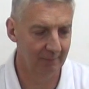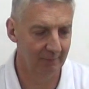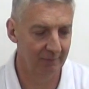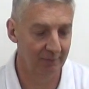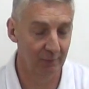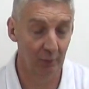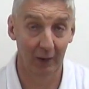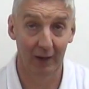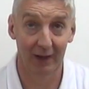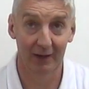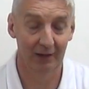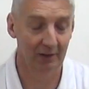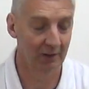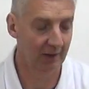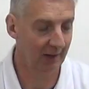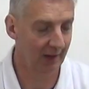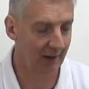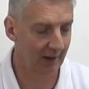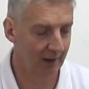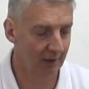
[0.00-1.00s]
for adding
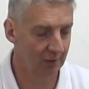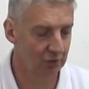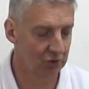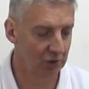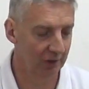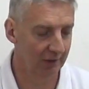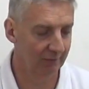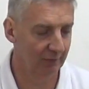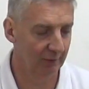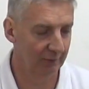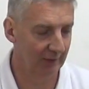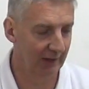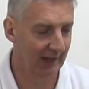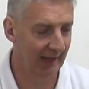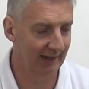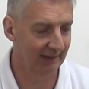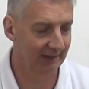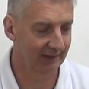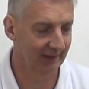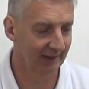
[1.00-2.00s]
on the hard drive with a
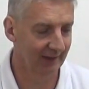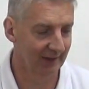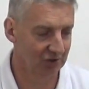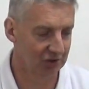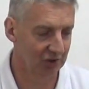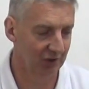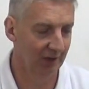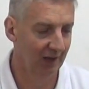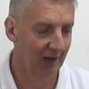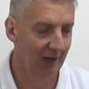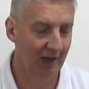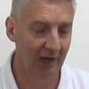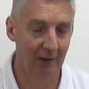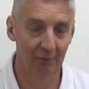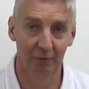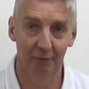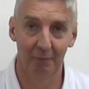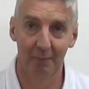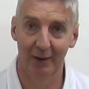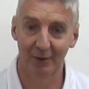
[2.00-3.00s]
LAN connection
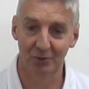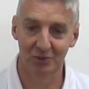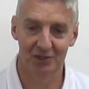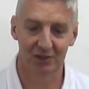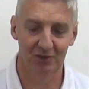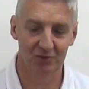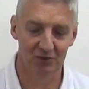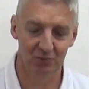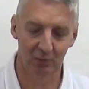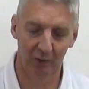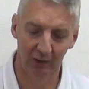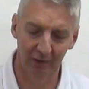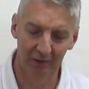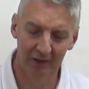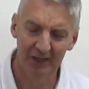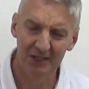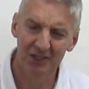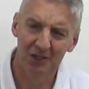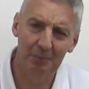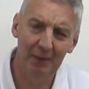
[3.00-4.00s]
of a mouse here as well.
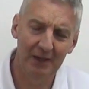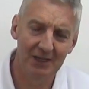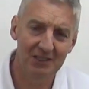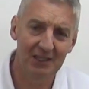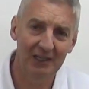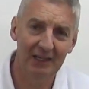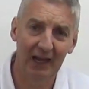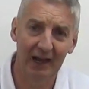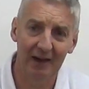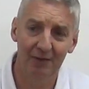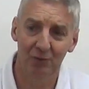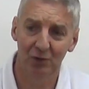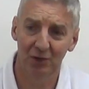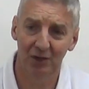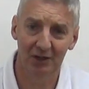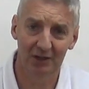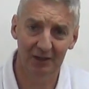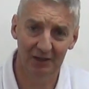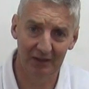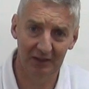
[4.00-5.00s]
So basically
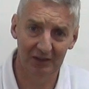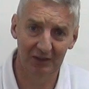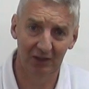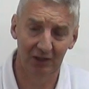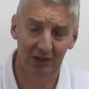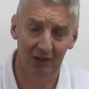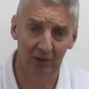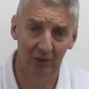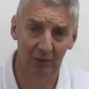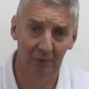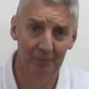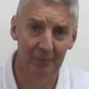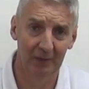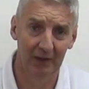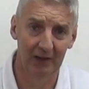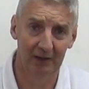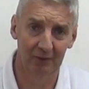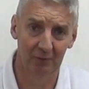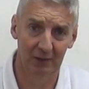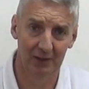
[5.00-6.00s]
everything you need here
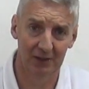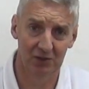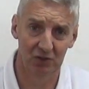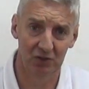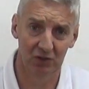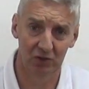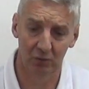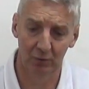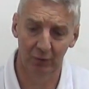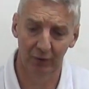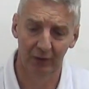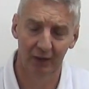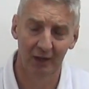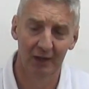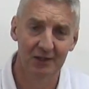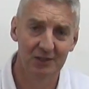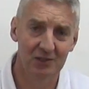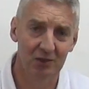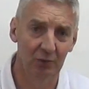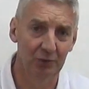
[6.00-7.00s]
in relation to it.
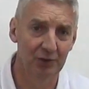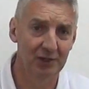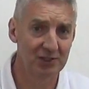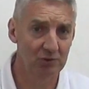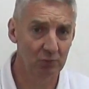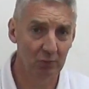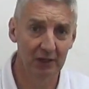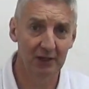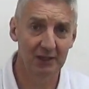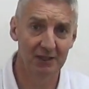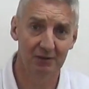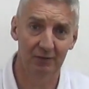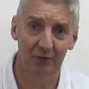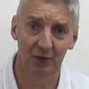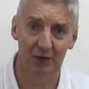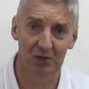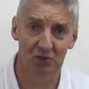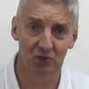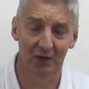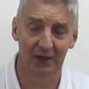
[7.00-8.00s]
So this really is a
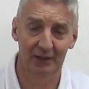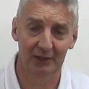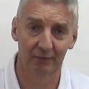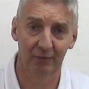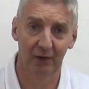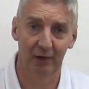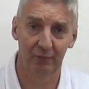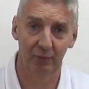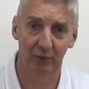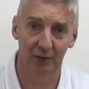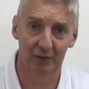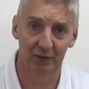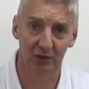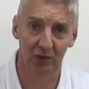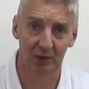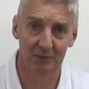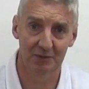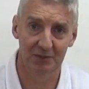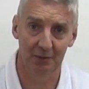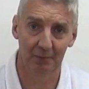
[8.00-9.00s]
very attractive offering in
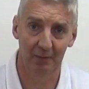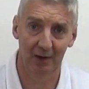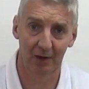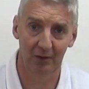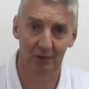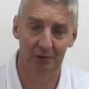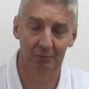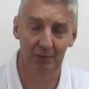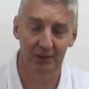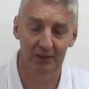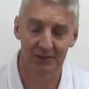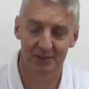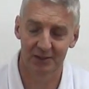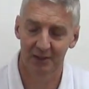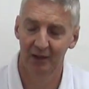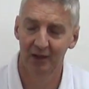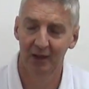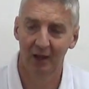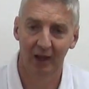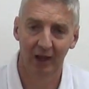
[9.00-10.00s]
terms of the
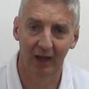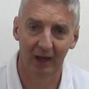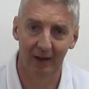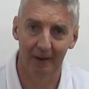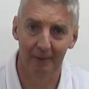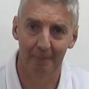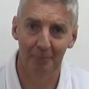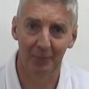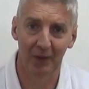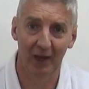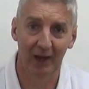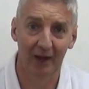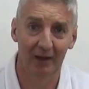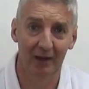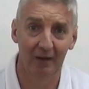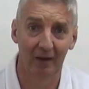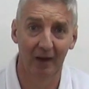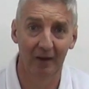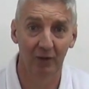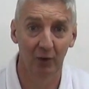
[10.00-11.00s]
marketplace.
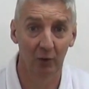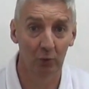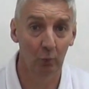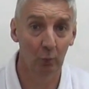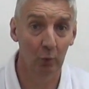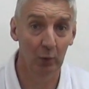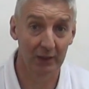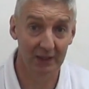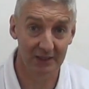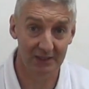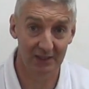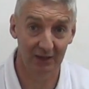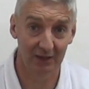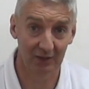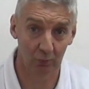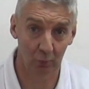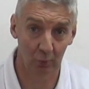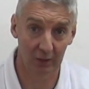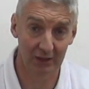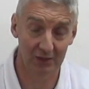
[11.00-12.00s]
Another one inside
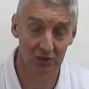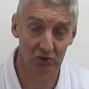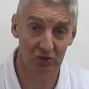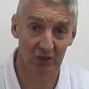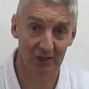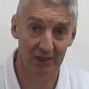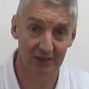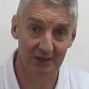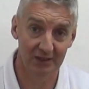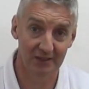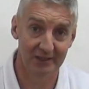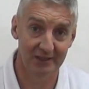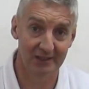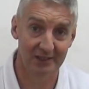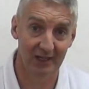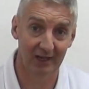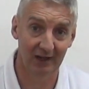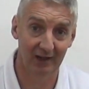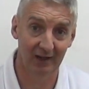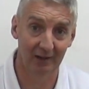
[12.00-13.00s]
the range
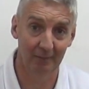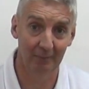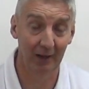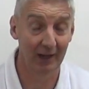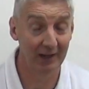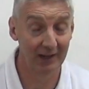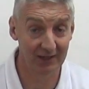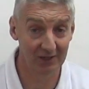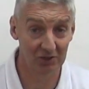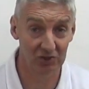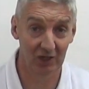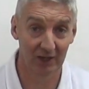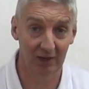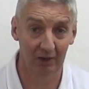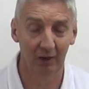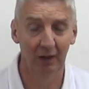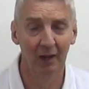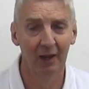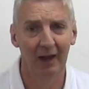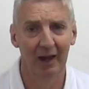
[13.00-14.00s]
is an
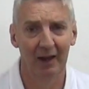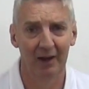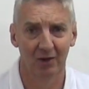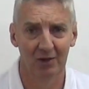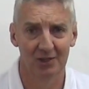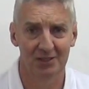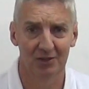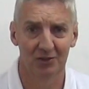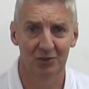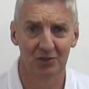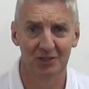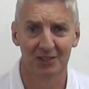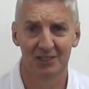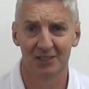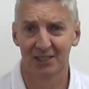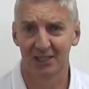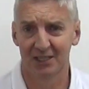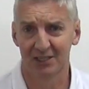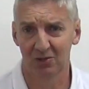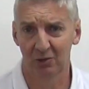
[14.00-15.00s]
8-channel, and also there's a
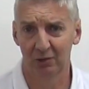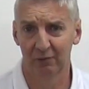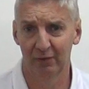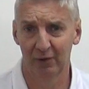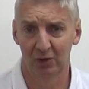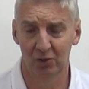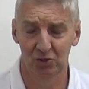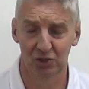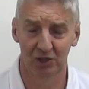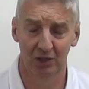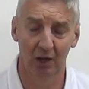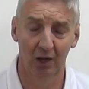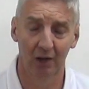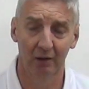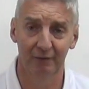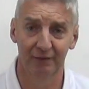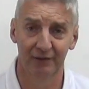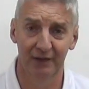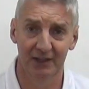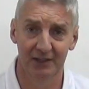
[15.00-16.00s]
sister version
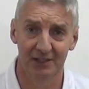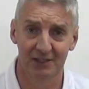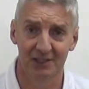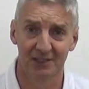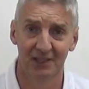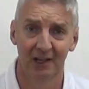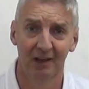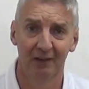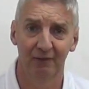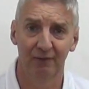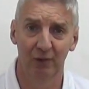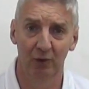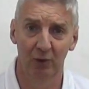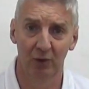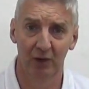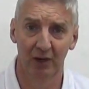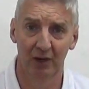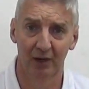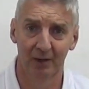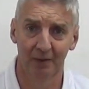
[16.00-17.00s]
of these
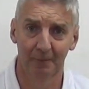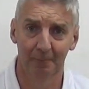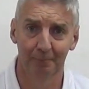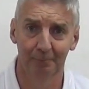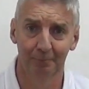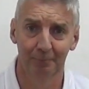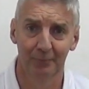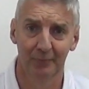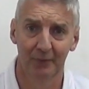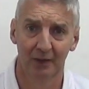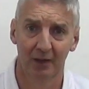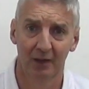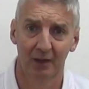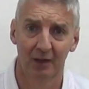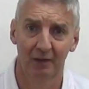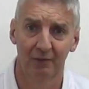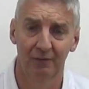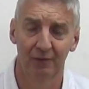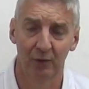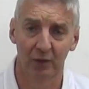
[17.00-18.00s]
for
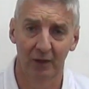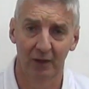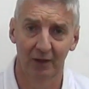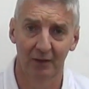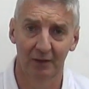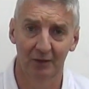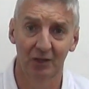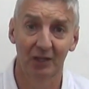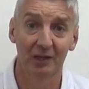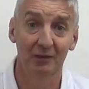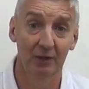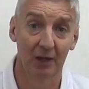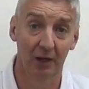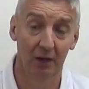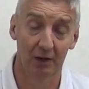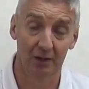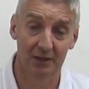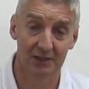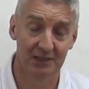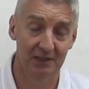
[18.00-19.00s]
the
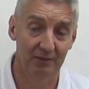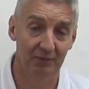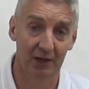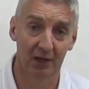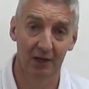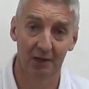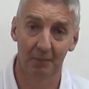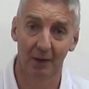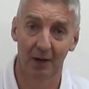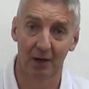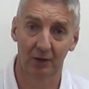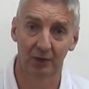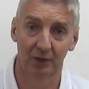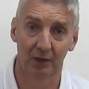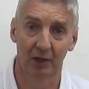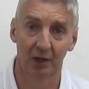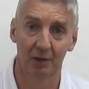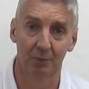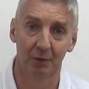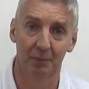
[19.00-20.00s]
TVI, CVI market, the
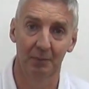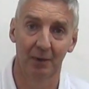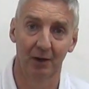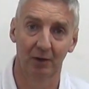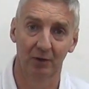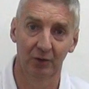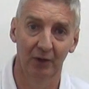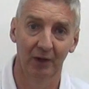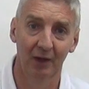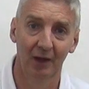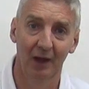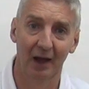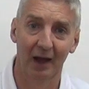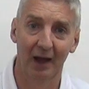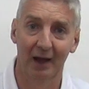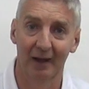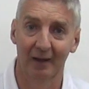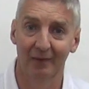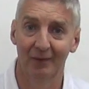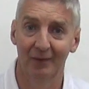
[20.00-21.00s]
hybrid market,
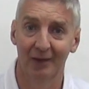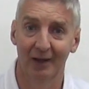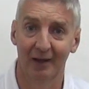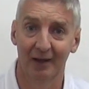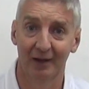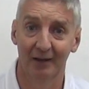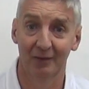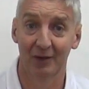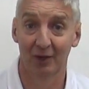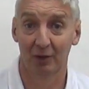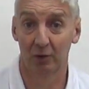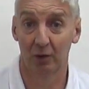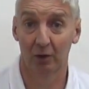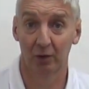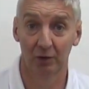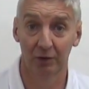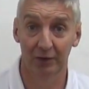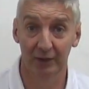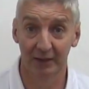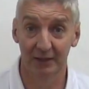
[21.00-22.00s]
and they're
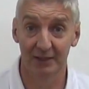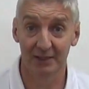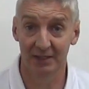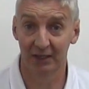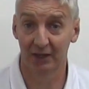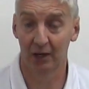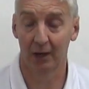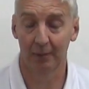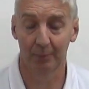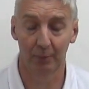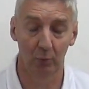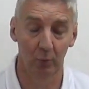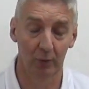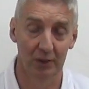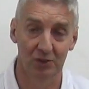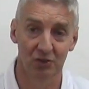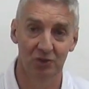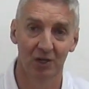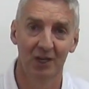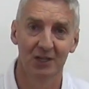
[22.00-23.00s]
called the Easy Copper
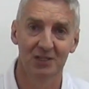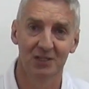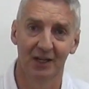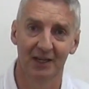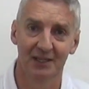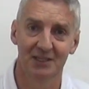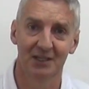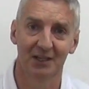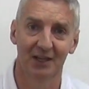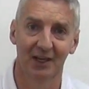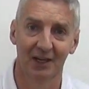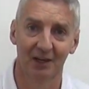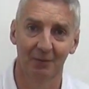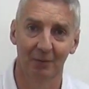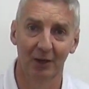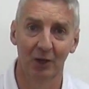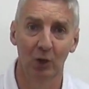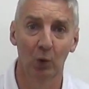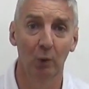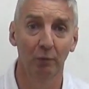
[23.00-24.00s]
range. So that's it
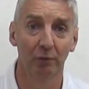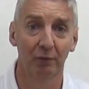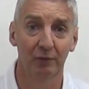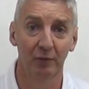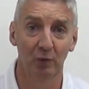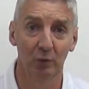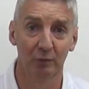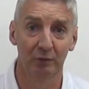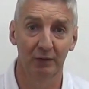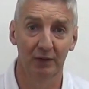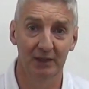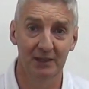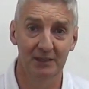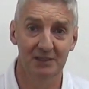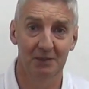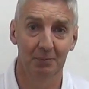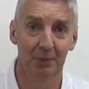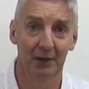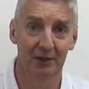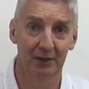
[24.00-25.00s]
anyway, an overview of the
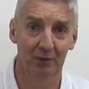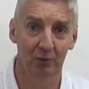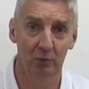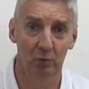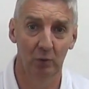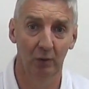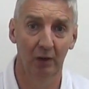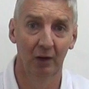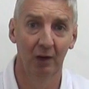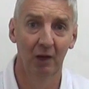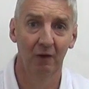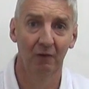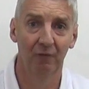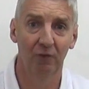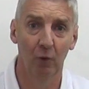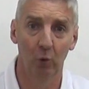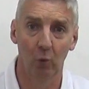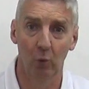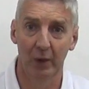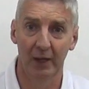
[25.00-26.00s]
Easy Buy Dahua
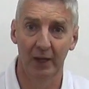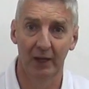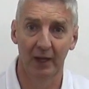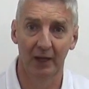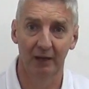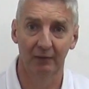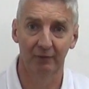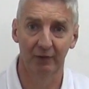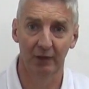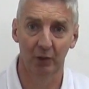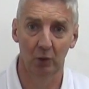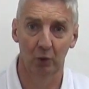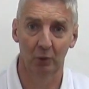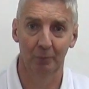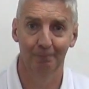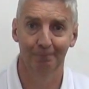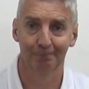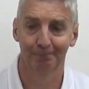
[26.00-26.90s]
4-way NVR.